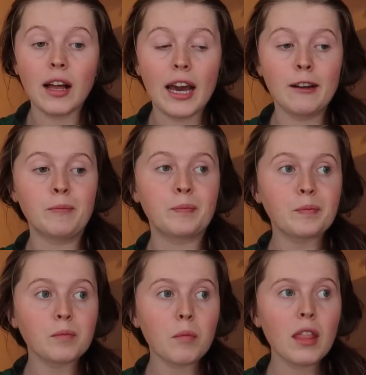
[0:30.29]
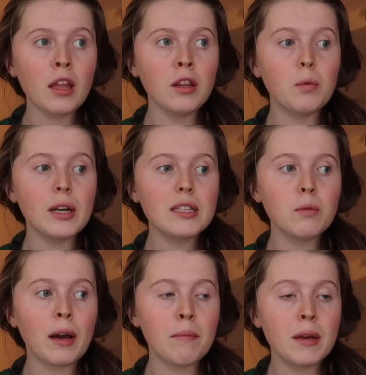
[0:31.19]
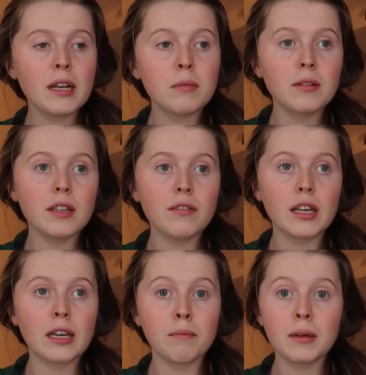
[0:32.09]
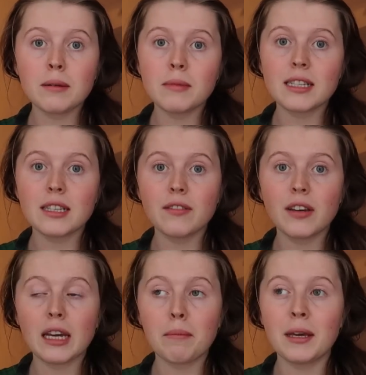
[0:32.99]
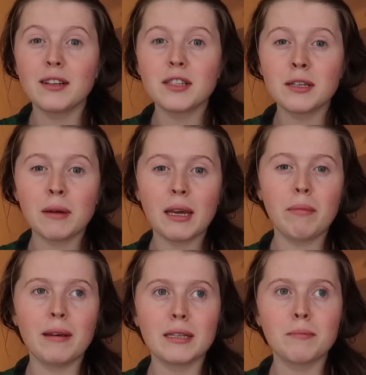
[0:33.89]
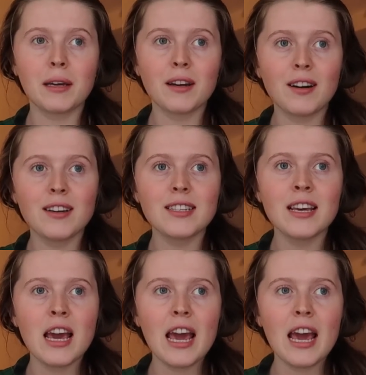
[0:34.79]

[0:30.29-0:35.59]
And the reason why minimal living and minimalist living appealed to me is because